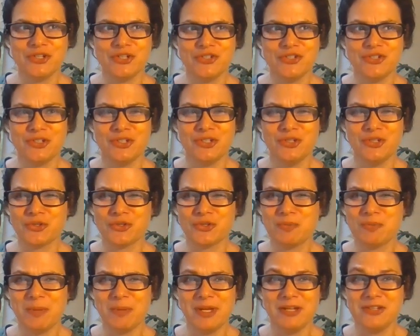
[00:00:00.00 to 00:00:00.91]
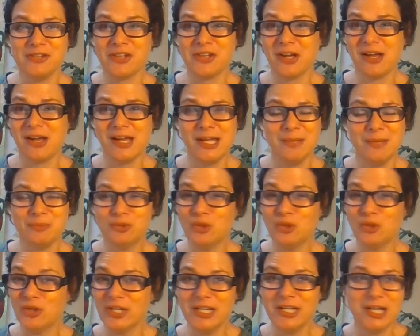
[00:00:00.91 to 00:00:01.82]
because you'll spend
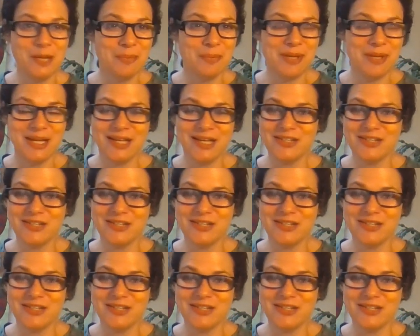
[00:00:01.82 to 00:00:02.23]
time looking up